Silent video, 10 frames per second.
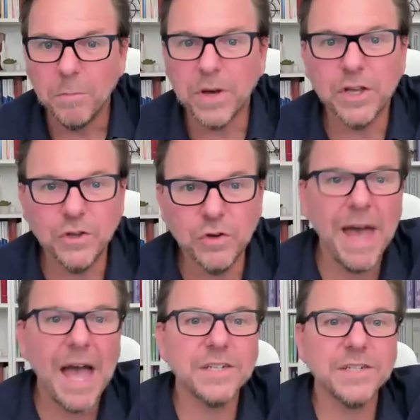But can you
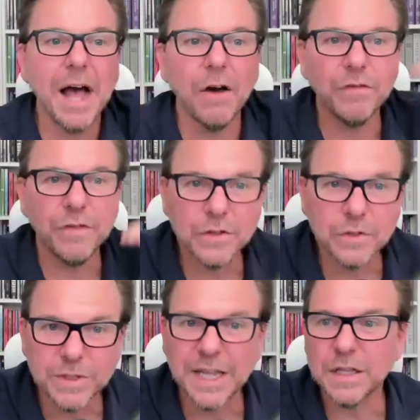imagine how it
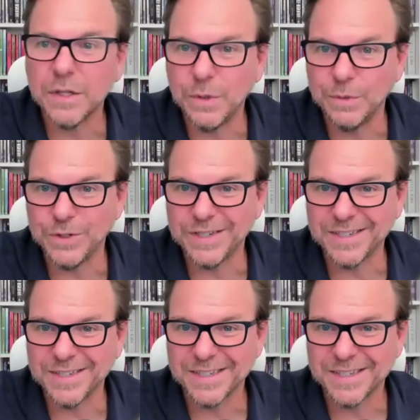feels when they lose?